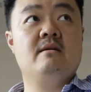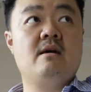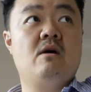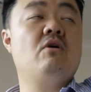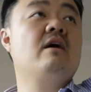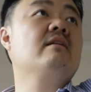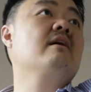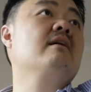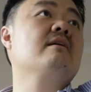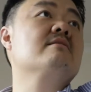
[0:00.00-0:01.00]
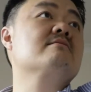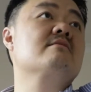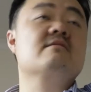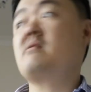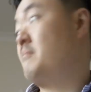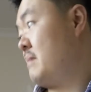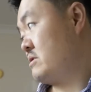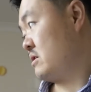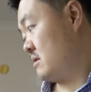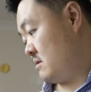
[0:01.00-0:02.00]
Yeah, all I need is just a
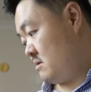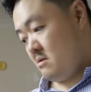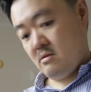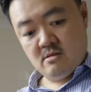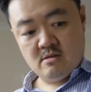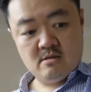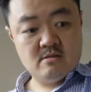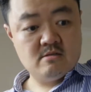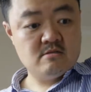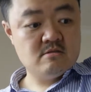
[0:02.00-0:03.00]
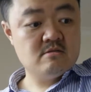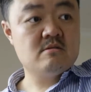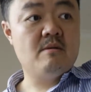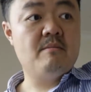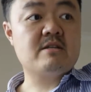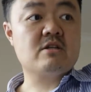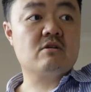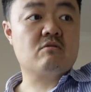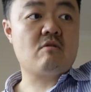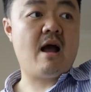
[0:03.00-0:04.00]
magic magic
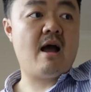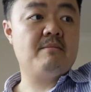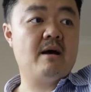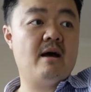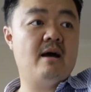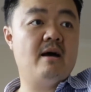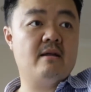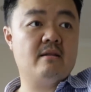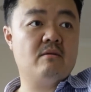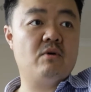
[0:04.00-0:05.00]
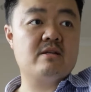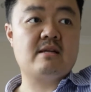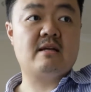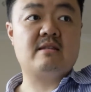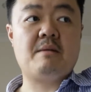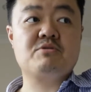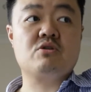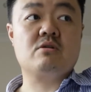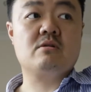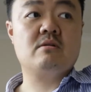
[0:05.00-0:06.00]
grab and with
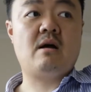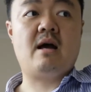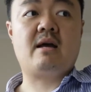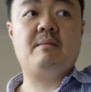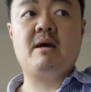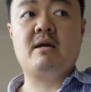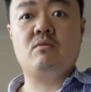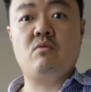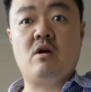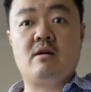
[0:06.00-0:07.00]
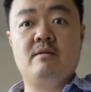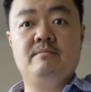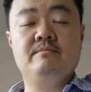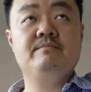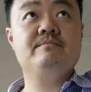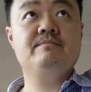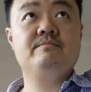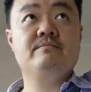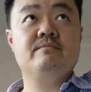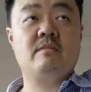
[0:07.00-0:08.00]
adapter, I can make it work.
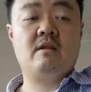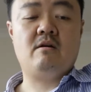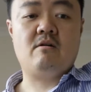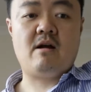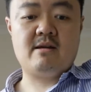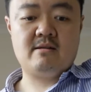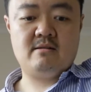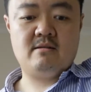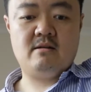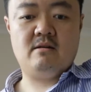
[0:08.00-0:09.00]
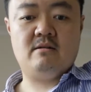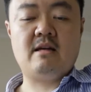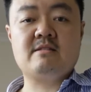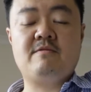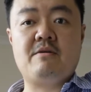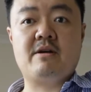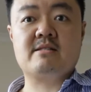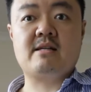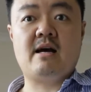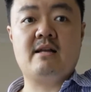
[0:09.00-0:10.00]
All right, uh, that's very
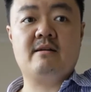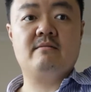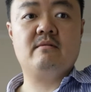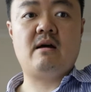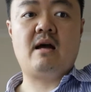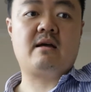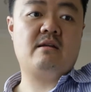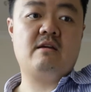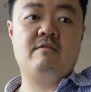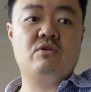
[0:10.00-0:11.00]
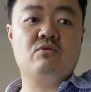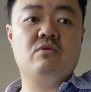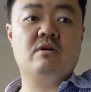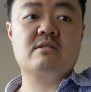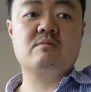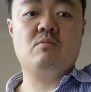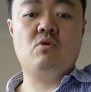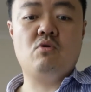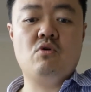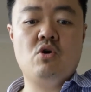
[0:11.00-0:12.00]
exciting. I can even do a
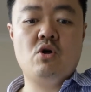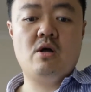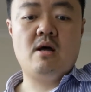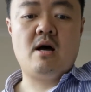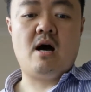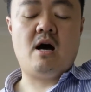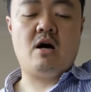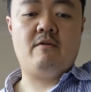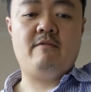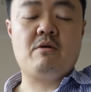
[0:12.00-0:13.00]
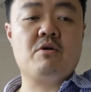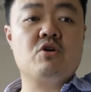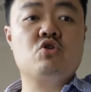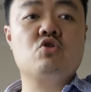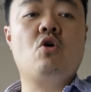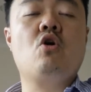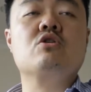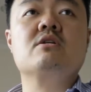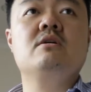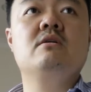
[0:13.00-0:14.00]
small, uh, very short,